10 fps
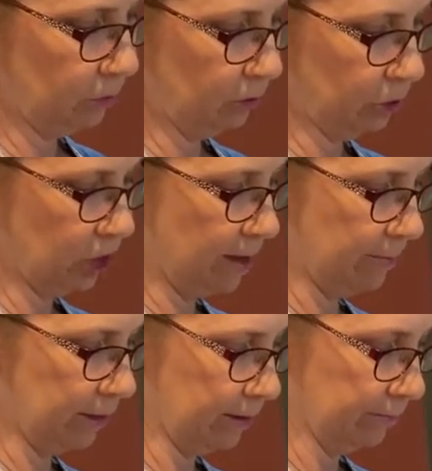will chop
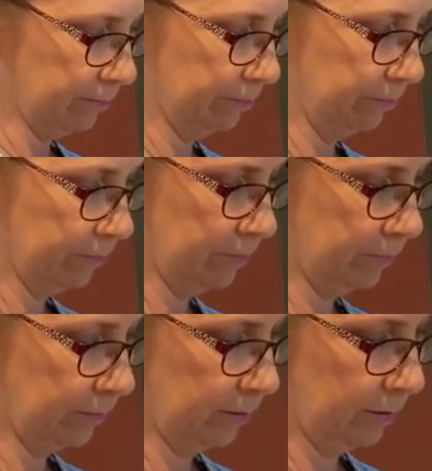it
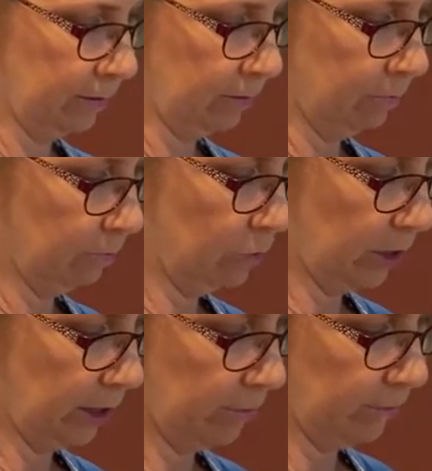
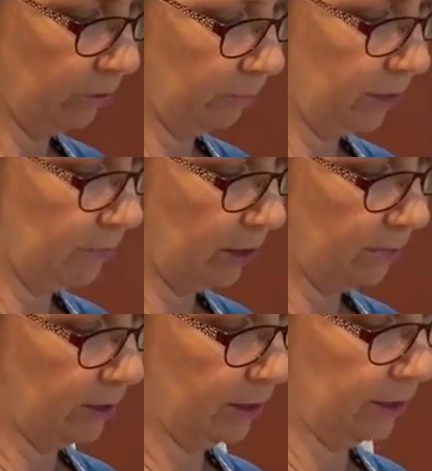more up for me, but I'm
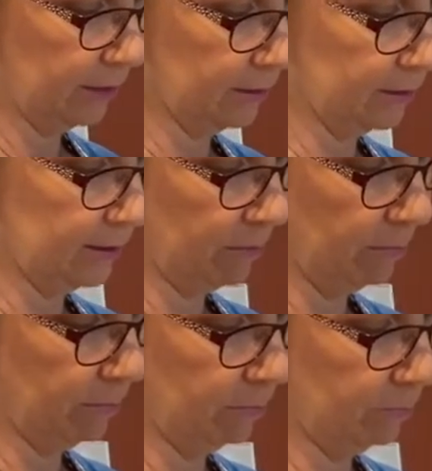gonna get the stem,